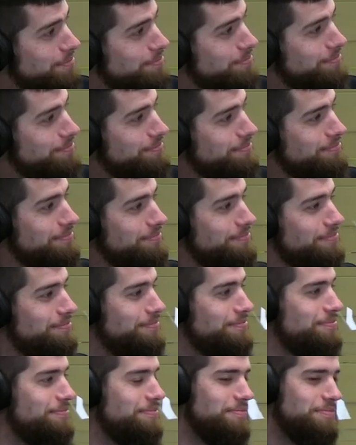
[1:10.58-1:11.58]

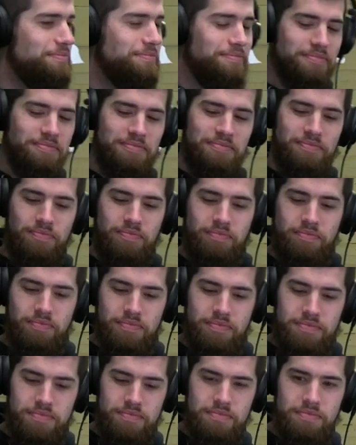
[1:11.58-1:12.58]

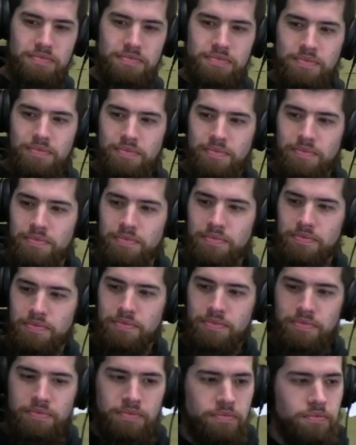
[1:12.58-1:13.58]

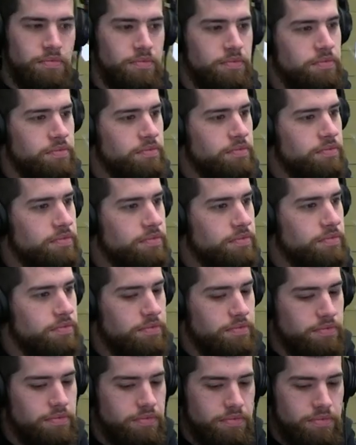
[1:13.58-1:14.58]

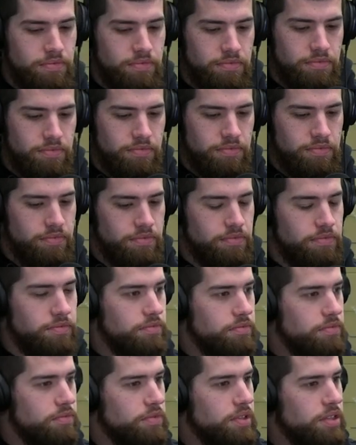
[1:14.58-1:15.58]

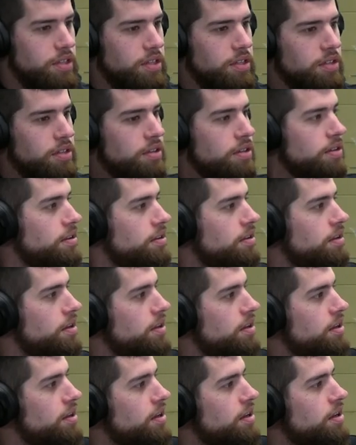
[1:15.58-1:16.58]

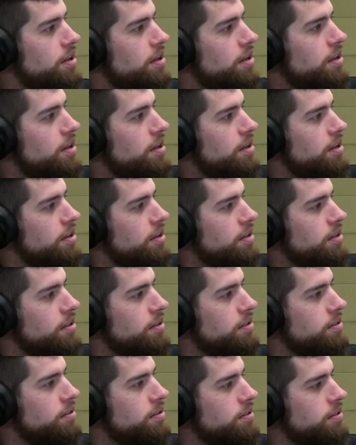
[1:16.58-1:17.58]

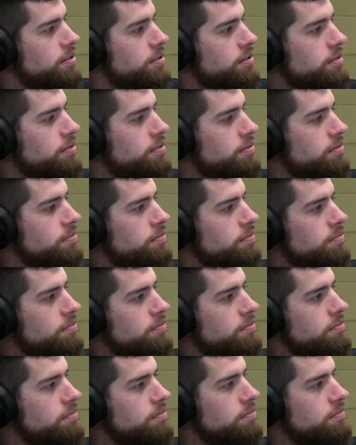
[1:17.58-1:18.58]
This person isn't speaking.